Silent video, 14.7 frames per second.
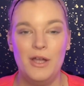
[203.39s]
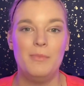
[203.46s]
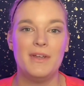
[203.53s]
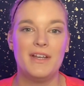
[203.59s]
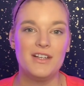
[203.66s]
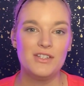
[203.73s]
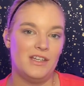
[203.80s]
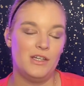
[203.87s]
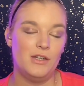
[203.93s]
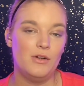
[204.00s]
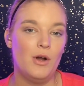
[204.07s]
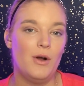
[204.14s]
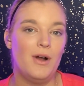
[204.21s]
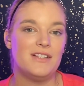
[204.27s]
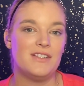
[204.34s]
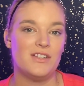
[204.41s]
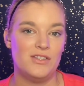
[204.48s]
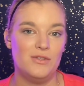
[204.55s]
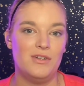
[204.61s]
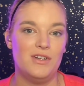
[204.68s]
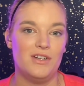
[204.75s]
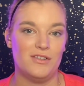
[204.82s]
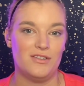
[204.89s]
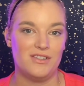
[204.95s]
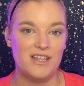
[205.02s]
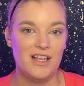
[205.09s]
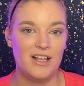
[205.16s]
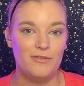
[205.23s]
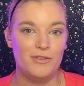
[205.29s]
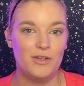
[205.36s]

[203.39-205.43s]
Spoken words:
Because as a student yourself,